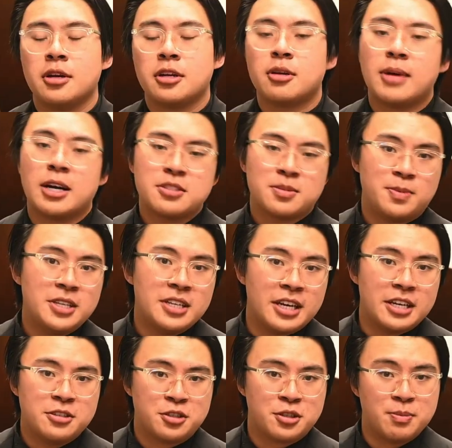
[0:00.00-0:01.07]
Your mouth's
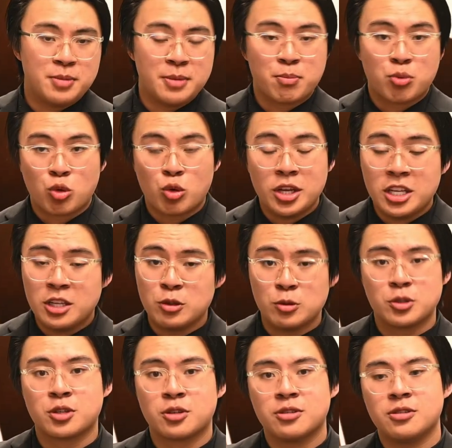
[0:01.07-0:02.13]
pH should be pretty
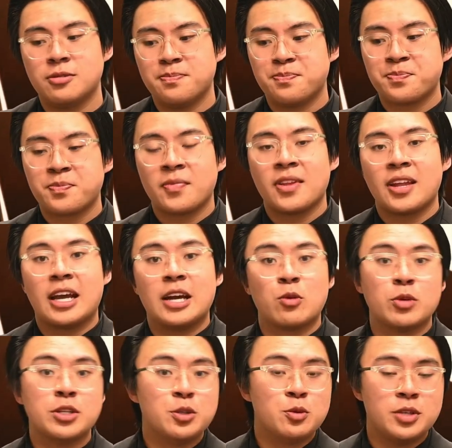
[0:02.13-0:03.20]
neutral,
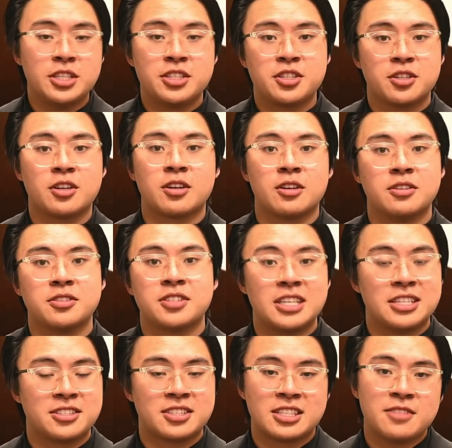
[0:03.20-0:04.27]
and when you eat sugars,
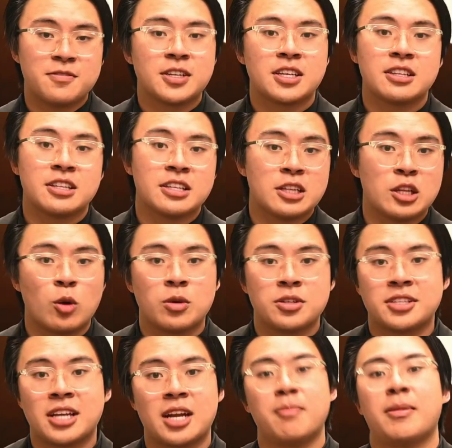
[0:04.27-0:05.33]
it significantly
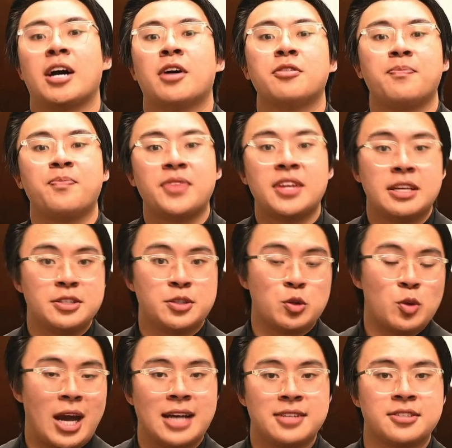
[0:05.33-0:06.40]
lowers that amount
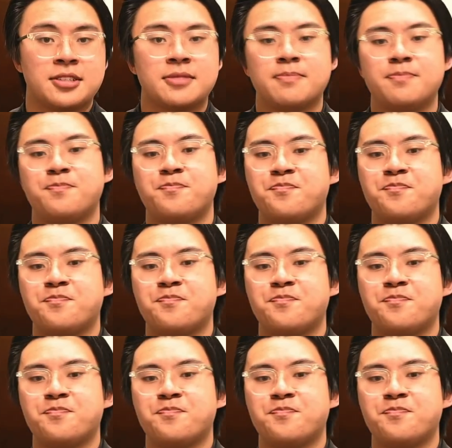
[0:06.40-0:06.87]
into acid.